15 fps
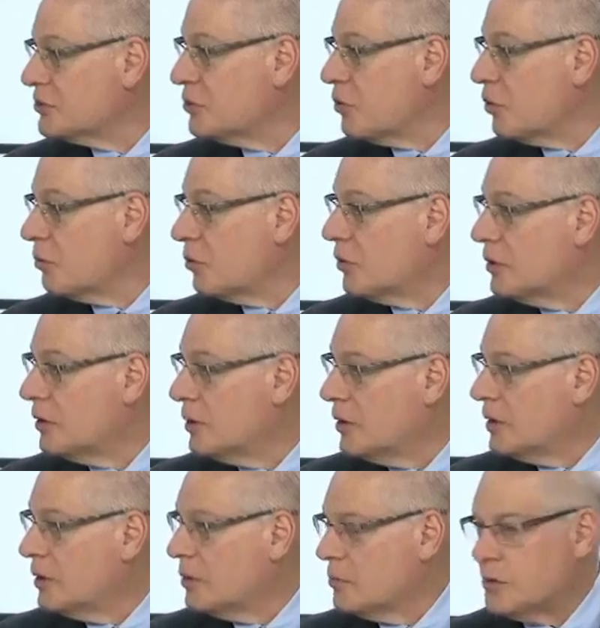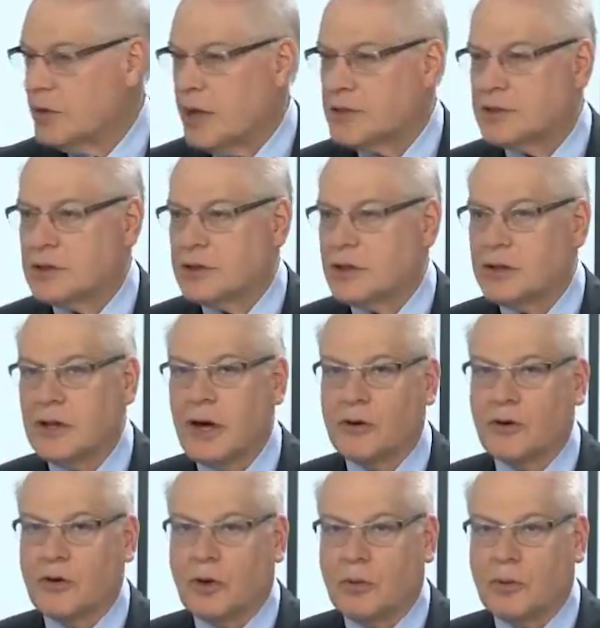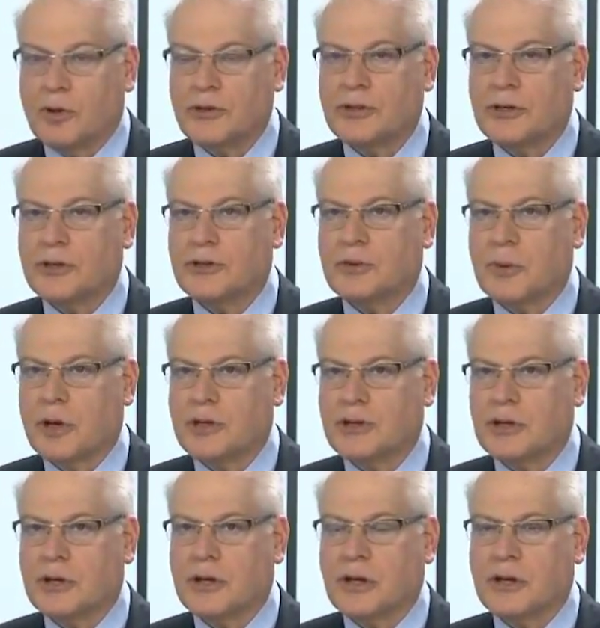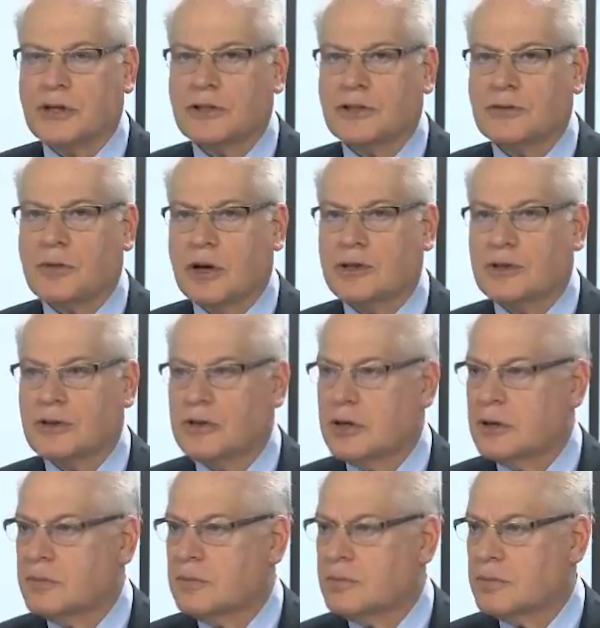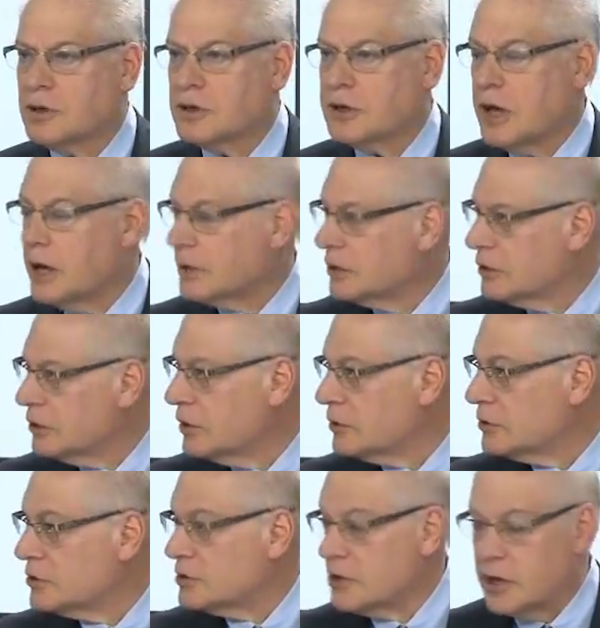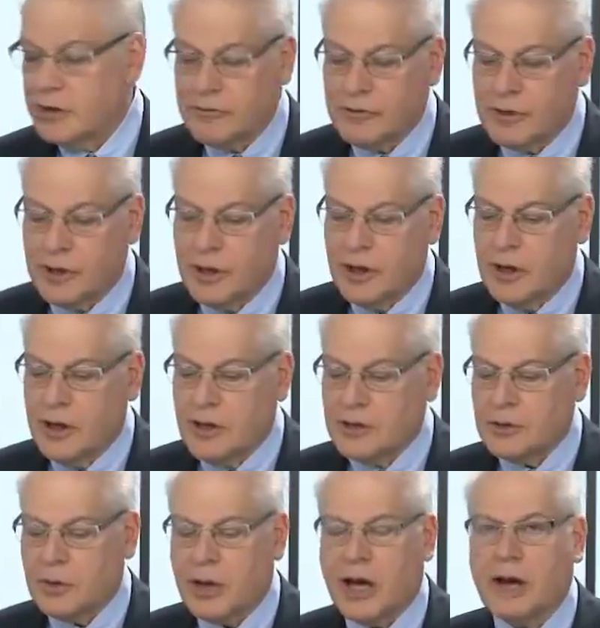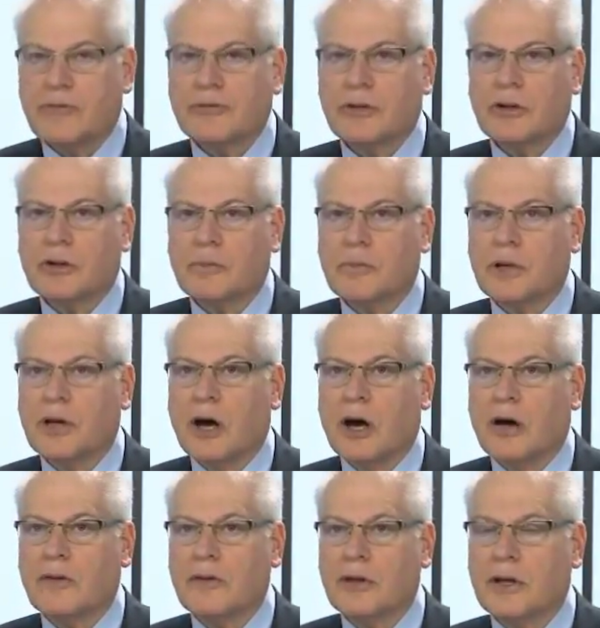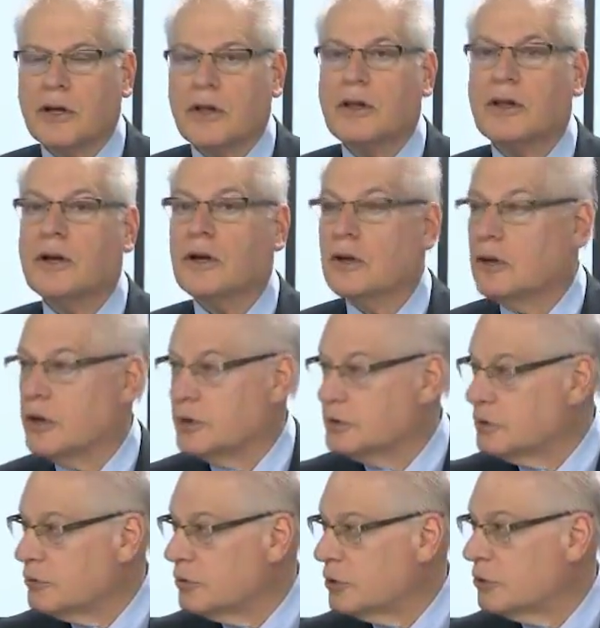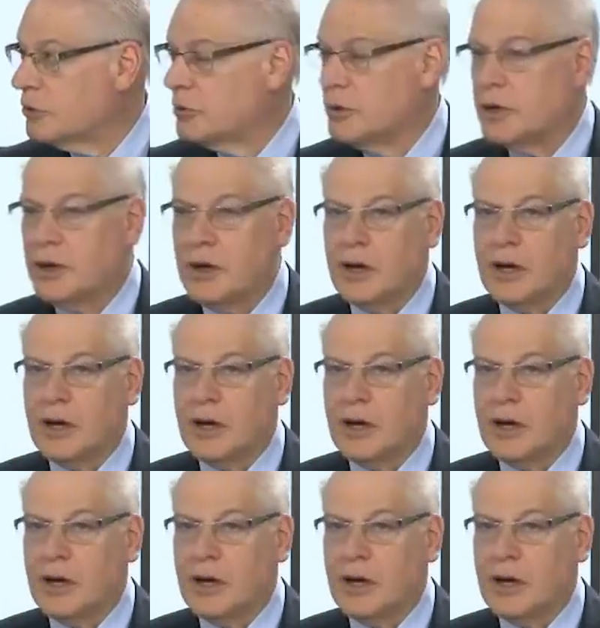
is normal. But that's not a normal situation, and it's structured and protected and safe. So we have to look beyond the clinical interview